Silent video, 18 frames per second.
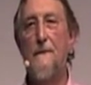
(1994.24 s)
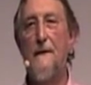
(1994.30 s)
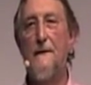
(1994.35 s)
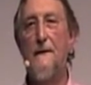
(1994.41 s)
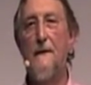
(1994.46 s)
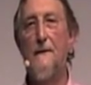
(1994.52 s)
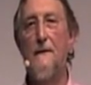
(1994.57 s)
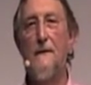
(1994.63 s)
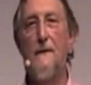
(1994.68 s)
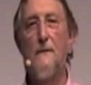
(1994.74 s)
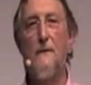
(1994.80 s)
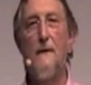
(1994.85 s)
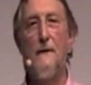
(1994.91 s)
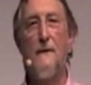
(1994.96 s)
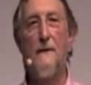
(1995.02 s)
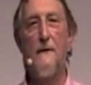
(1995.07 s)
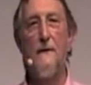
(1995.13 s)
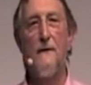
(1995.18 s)
We don't know
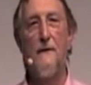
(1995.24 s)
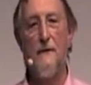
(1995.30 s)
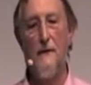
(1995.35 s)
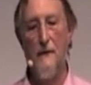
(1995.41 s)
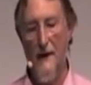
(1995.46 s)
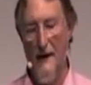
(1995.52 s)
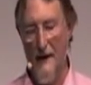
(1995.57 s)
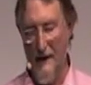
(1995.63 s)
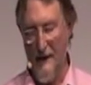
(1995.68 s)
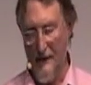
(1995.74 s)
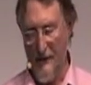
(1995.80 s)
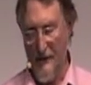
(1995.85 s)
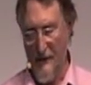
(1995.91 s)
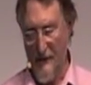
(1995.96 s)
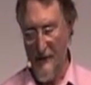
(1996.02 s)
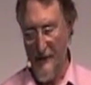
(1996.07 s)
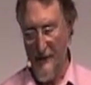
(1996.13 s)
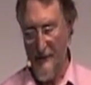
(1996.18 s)
what to do
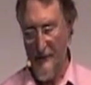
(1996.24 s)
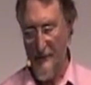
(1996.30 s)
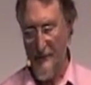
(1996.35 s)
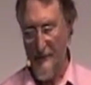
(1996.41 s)
next.